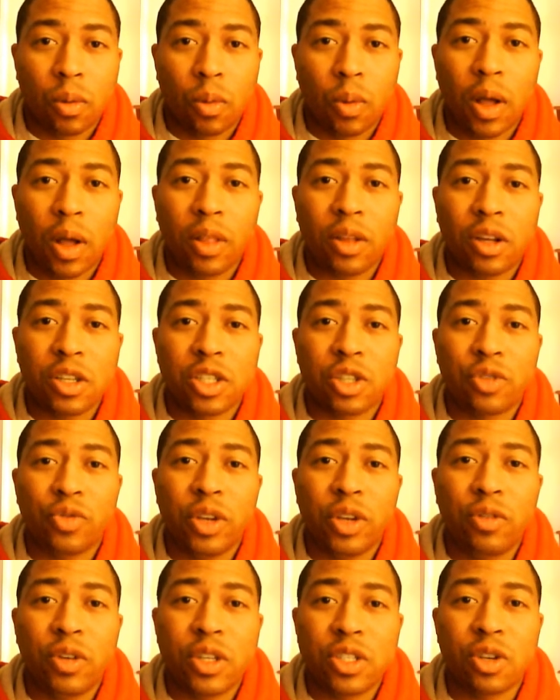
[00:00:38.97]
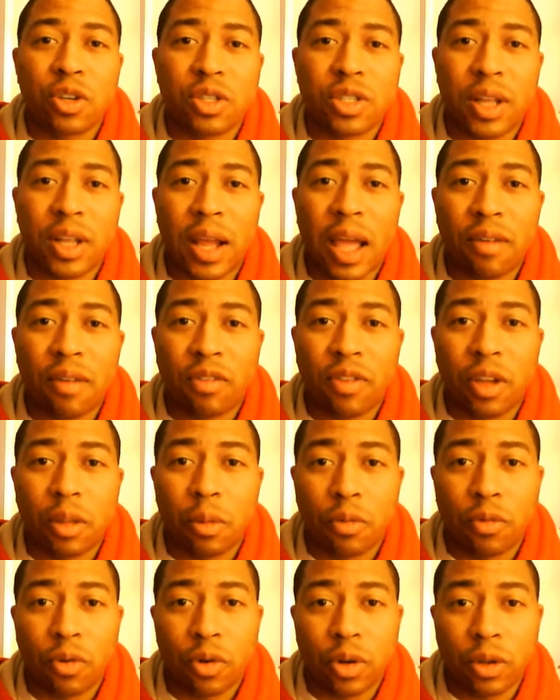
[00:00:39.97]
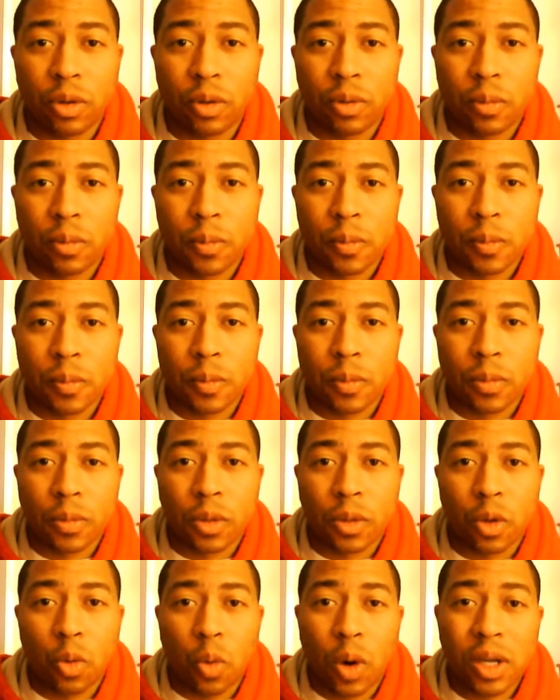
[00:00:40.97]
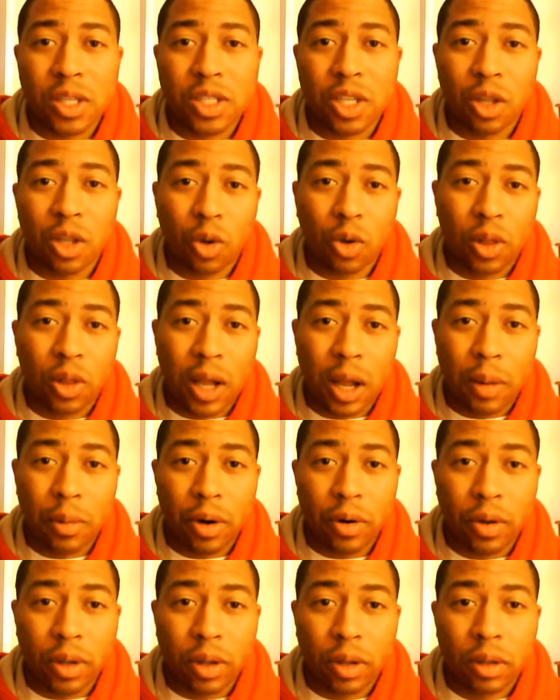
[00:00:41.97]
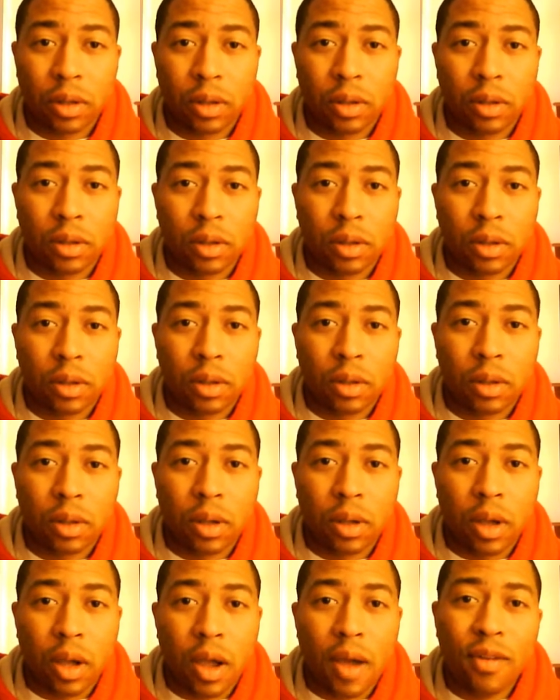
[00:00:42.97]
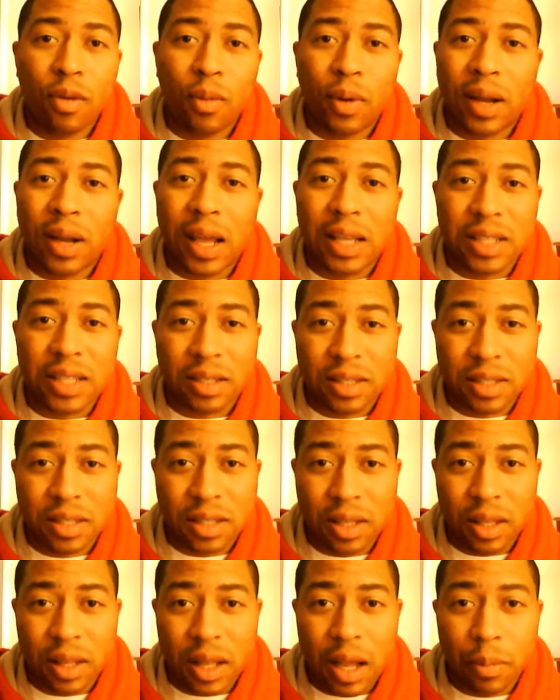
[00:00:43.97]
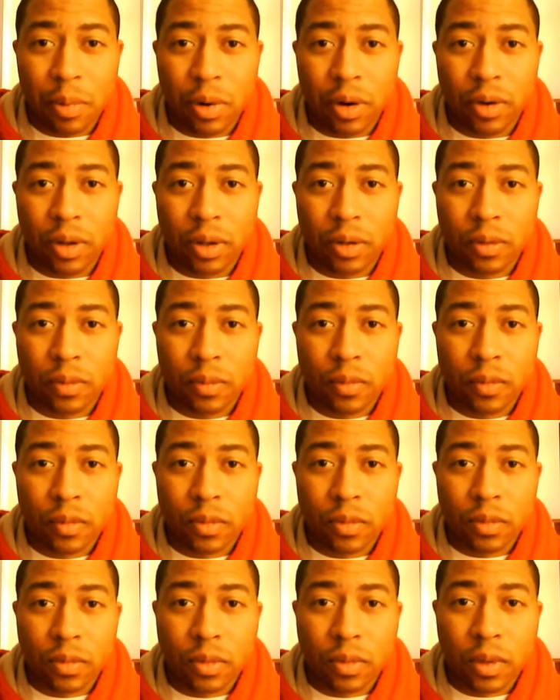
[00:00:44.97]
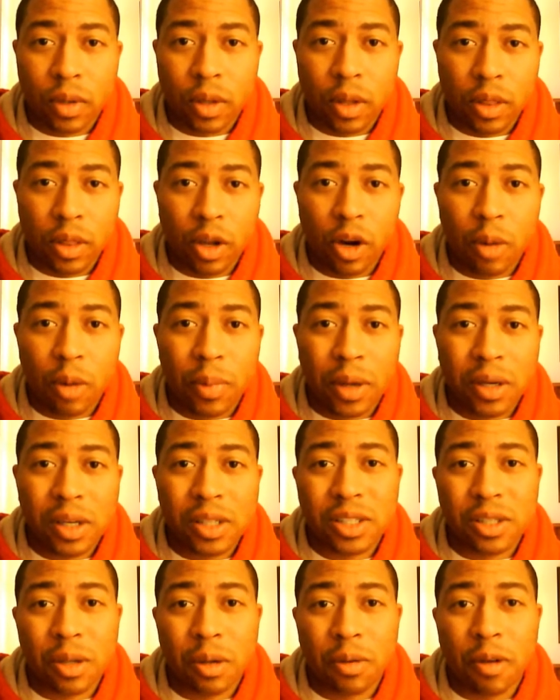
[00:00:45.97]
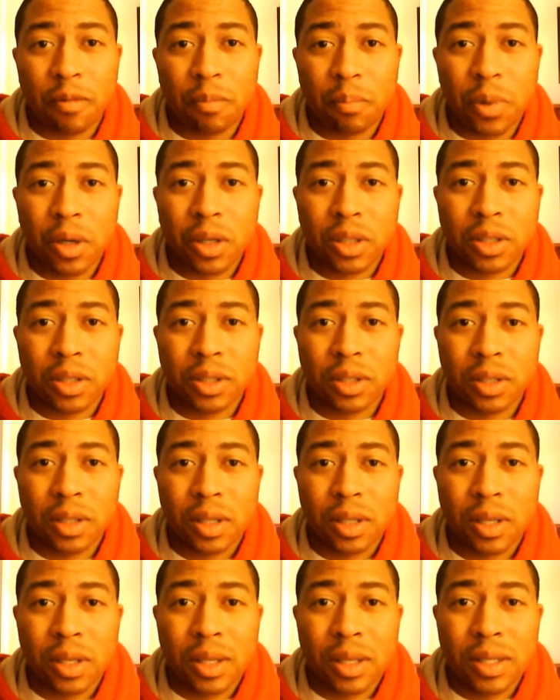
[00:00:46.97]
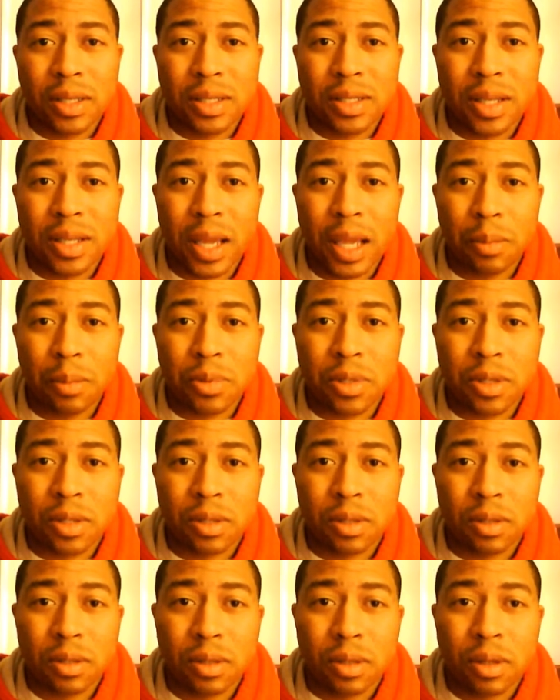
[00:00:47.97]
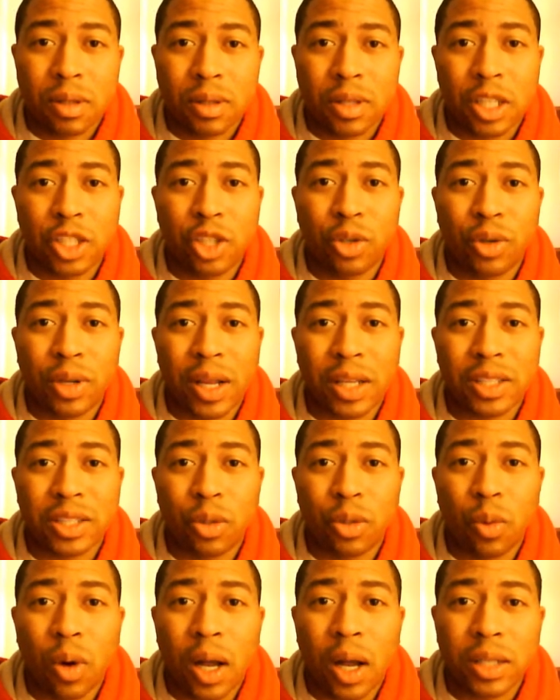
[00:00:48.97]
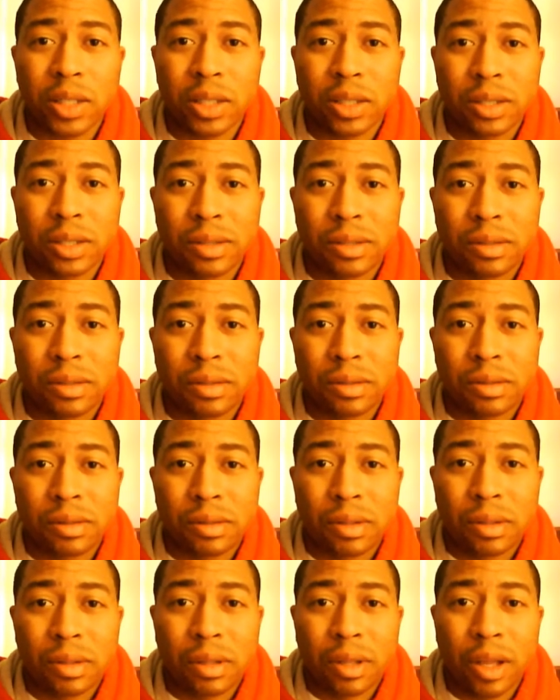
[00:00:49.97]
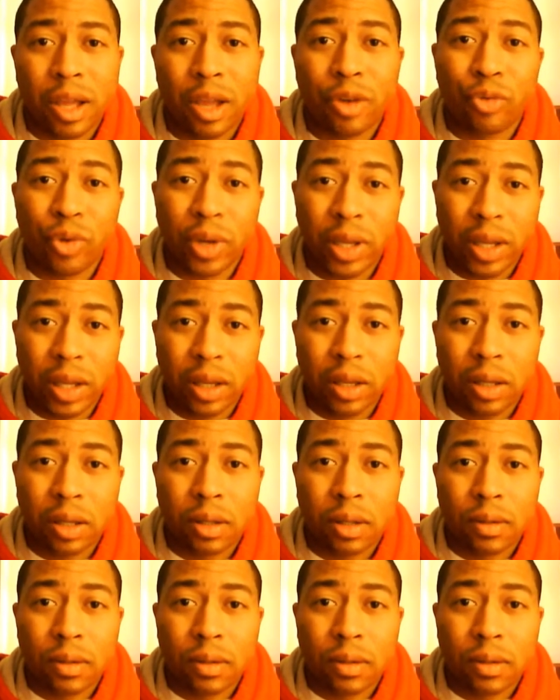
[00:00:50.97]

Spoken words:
Well, there's three resources that I have available for you. One is the local library. Everyone has access to the library. There are abundance of books, tapes that you can actually watch and read